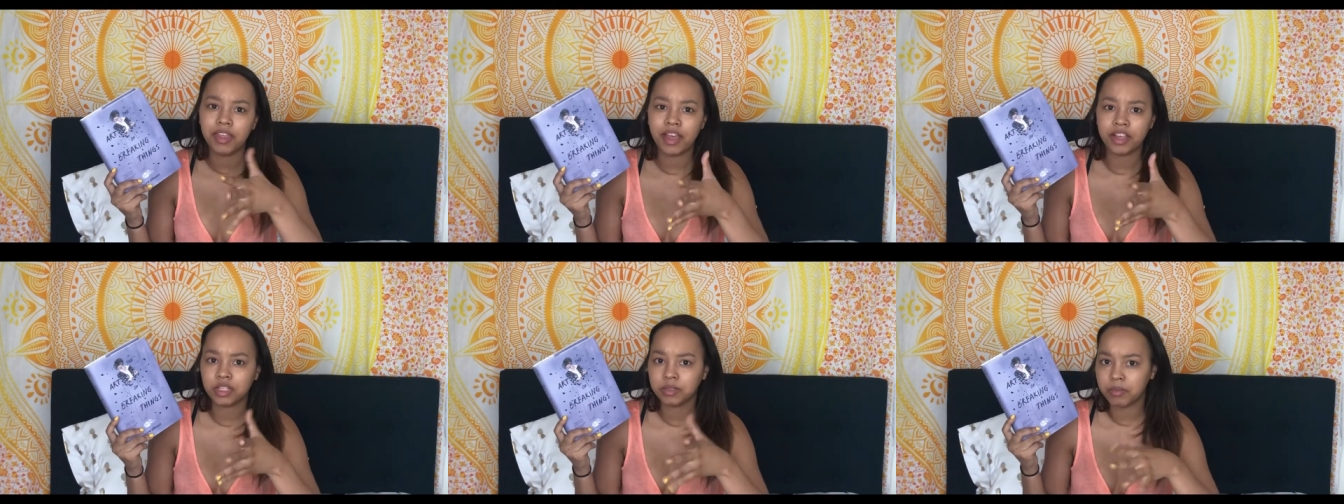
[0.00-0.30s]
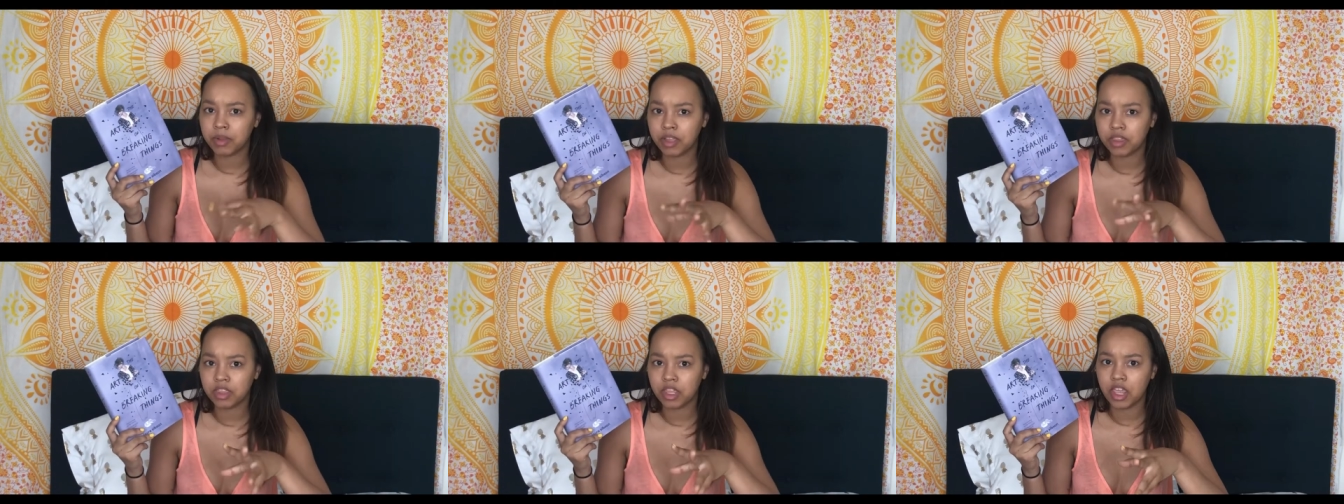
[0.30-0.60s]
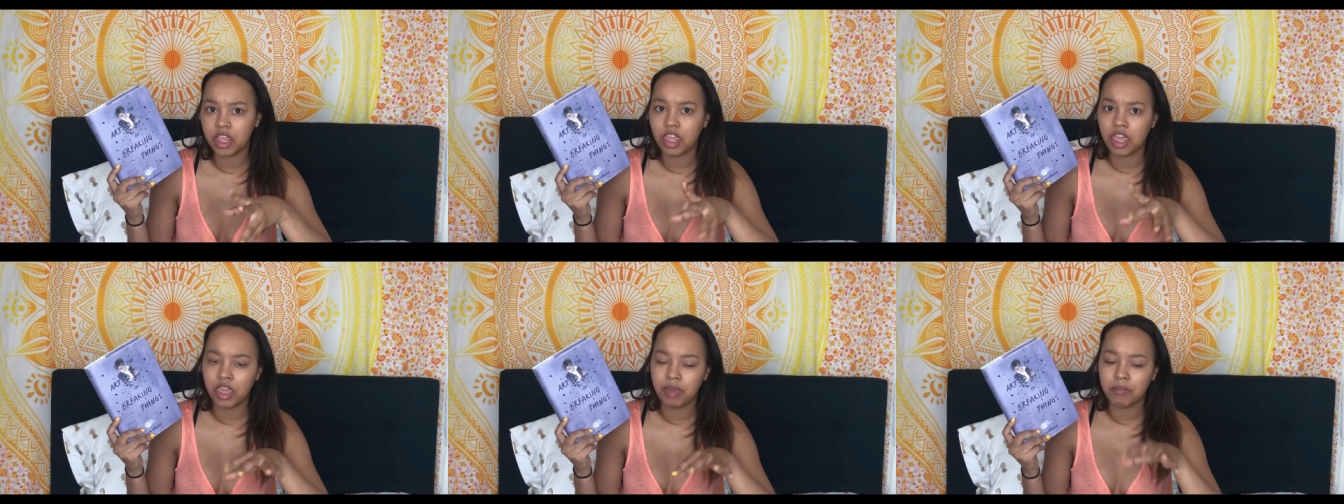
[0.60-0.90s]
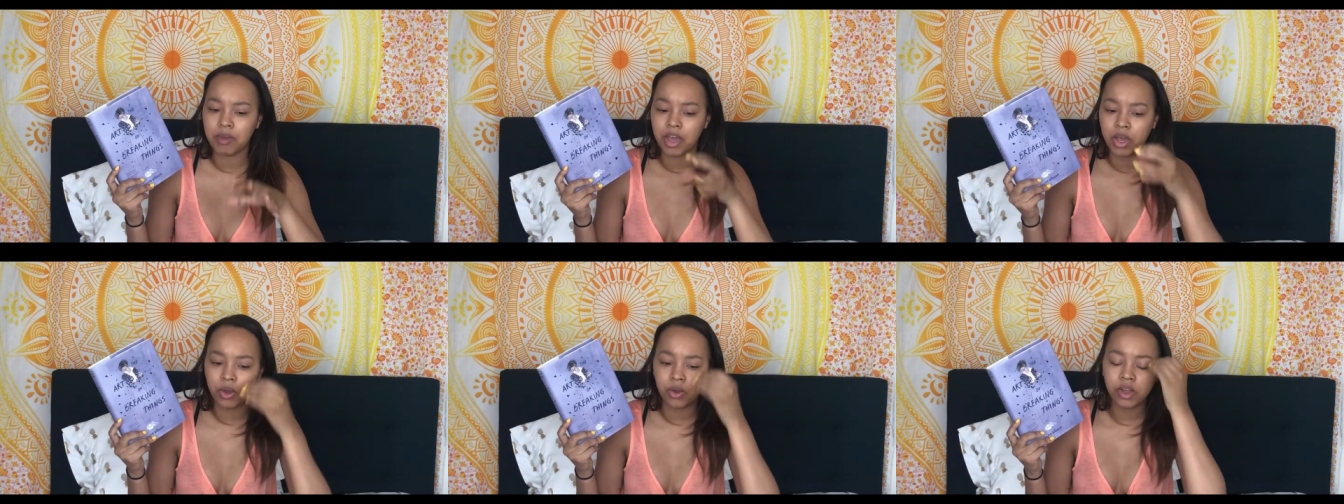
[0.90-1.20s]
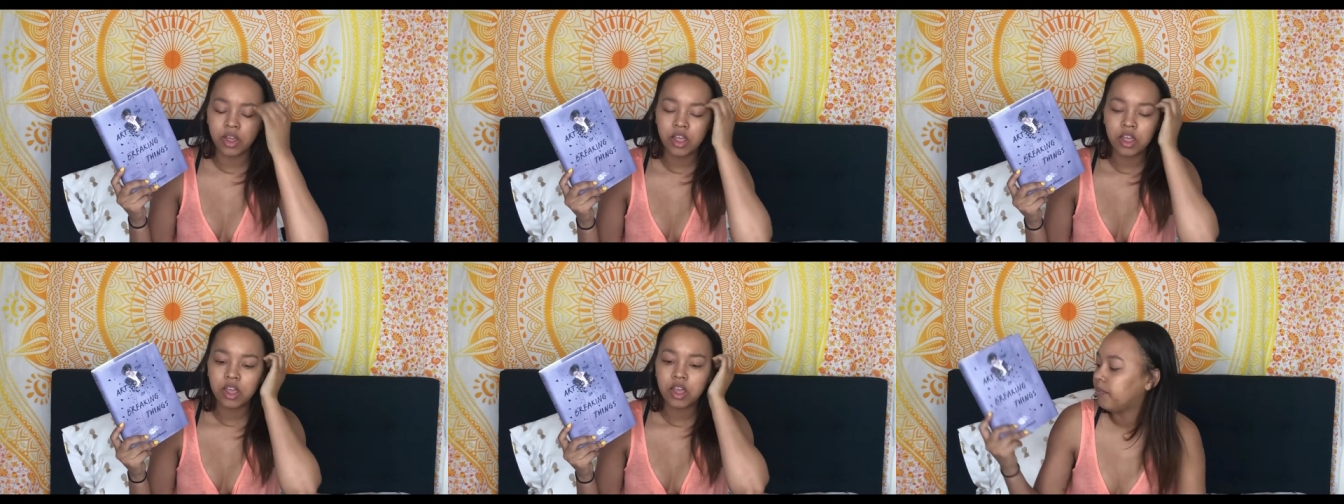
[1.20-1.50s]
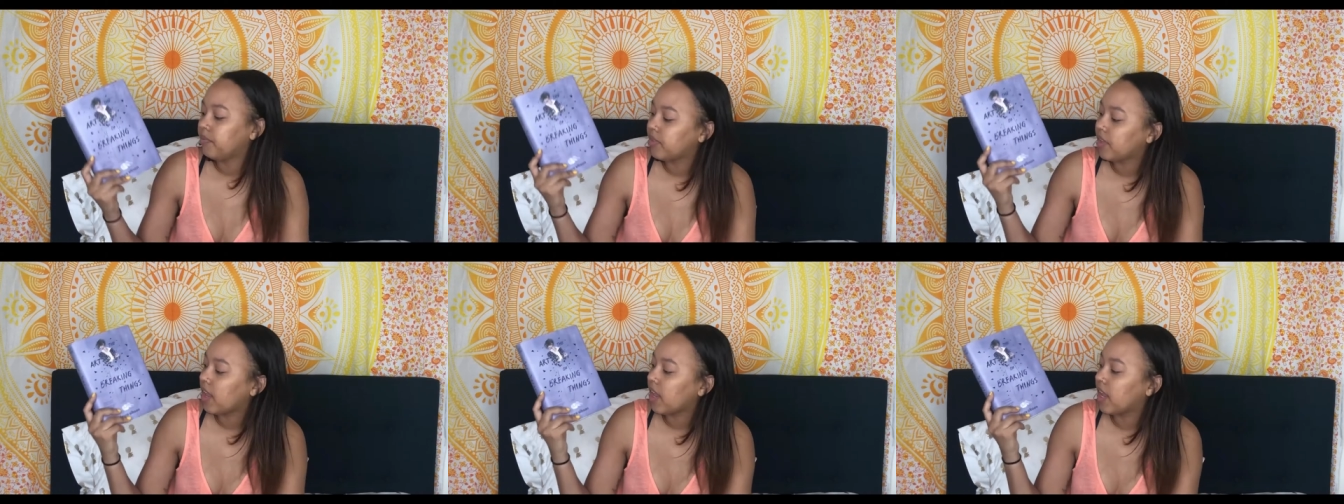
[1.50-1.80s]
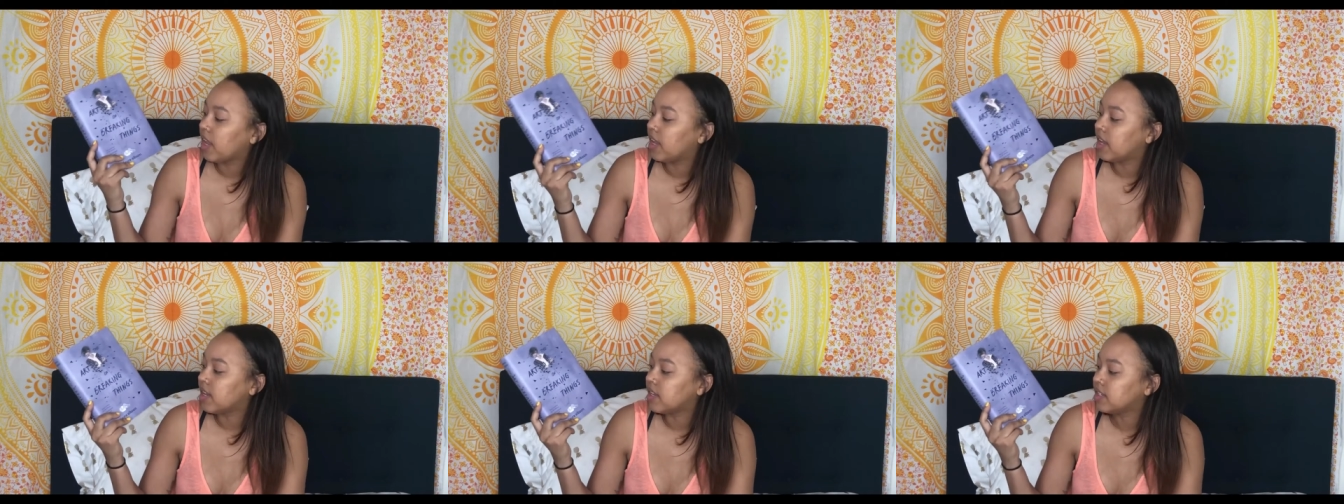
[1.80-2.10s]
last month it came out.
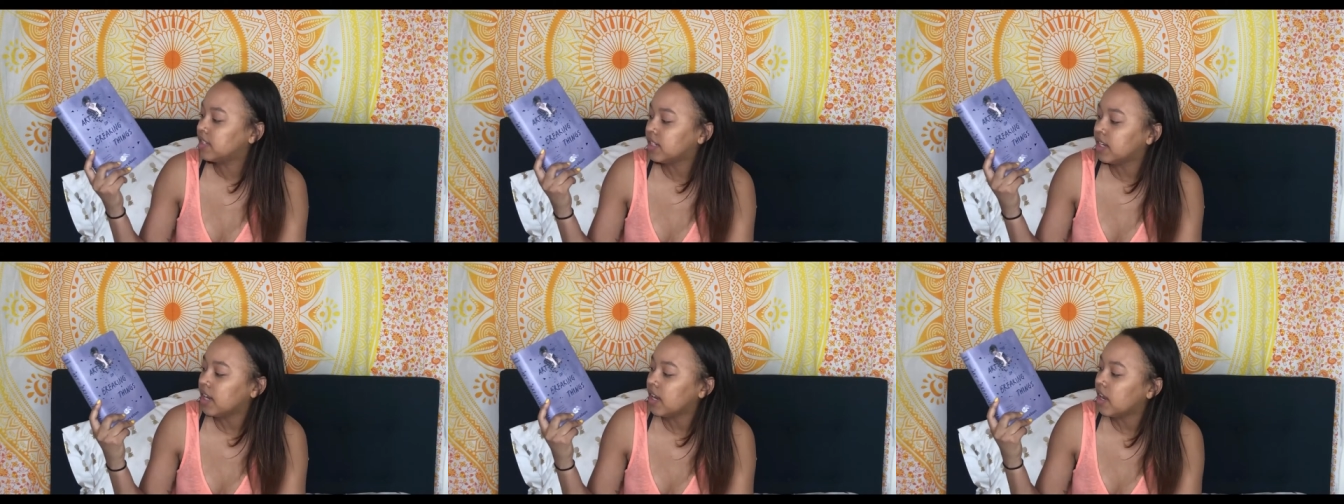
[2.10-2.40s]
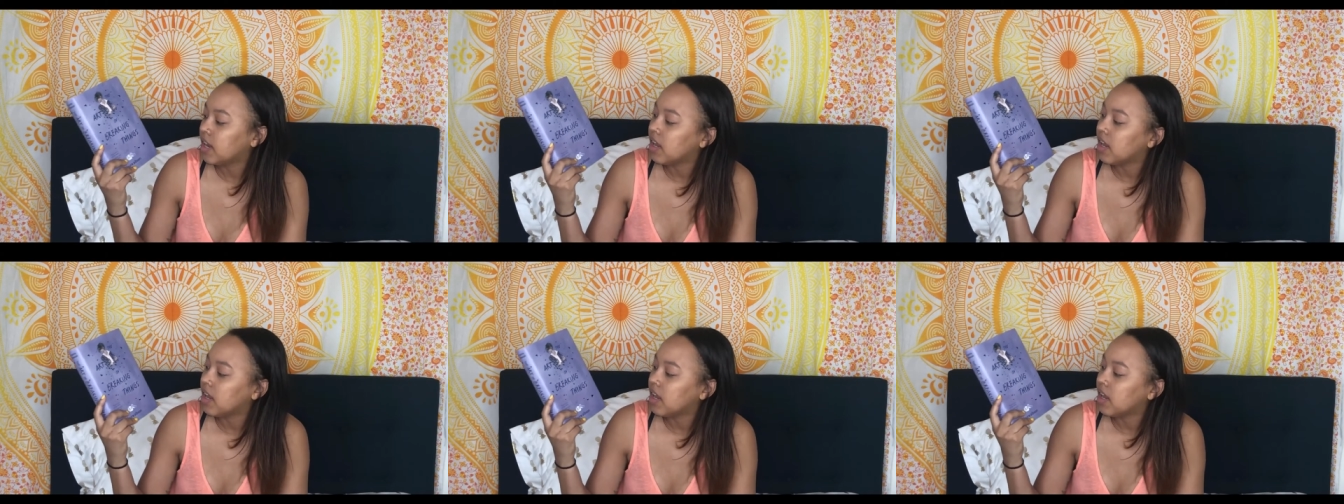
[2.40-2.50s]
And